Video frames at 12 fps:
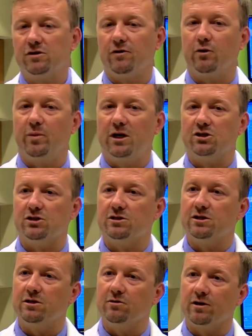of our
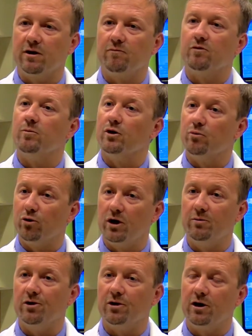patients either come from their
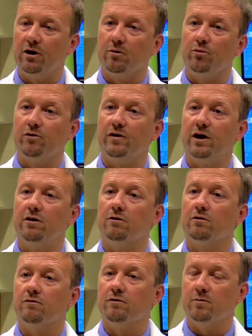primary care
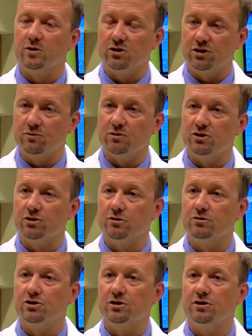provider, from a general
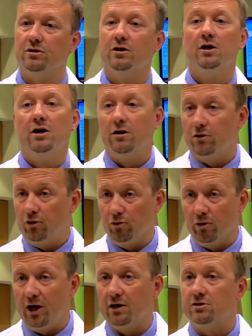surgeon, the
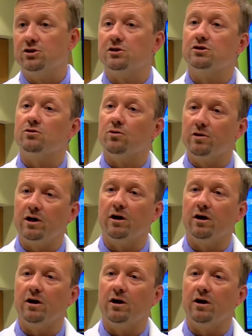urologist, or the